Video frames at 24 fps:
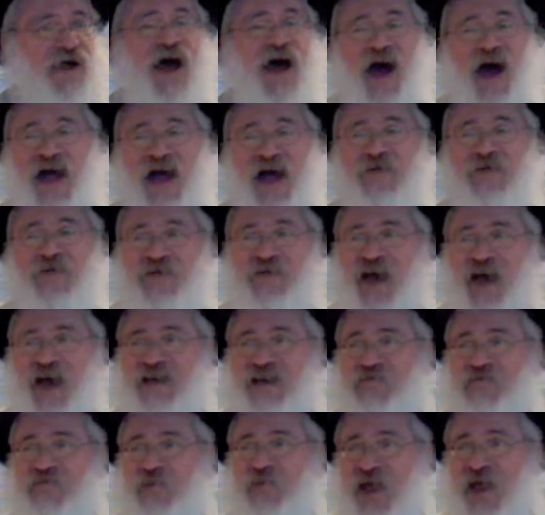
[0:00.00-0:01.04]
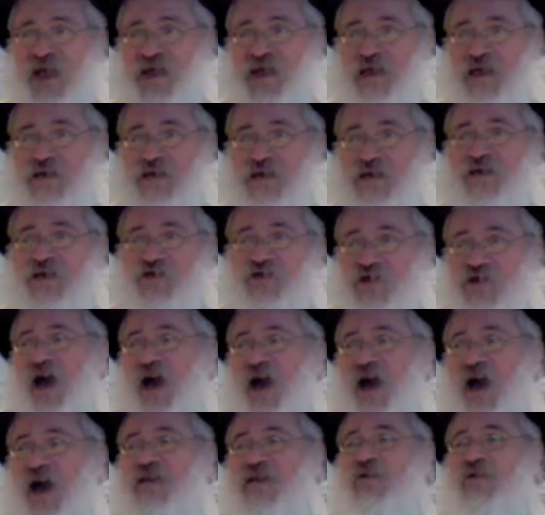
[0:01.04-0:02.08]
I'm not in pain,
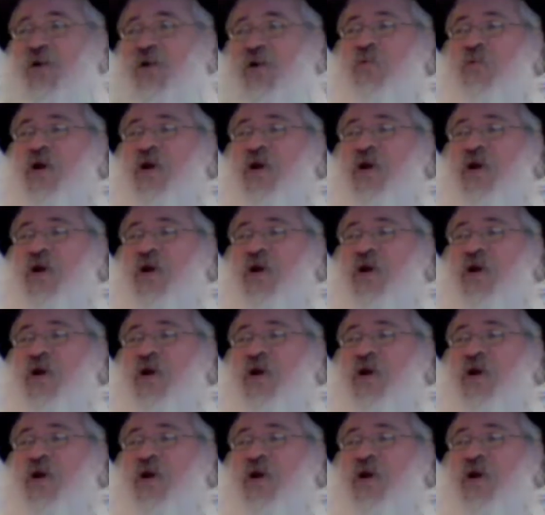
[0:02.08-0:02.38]
so I don't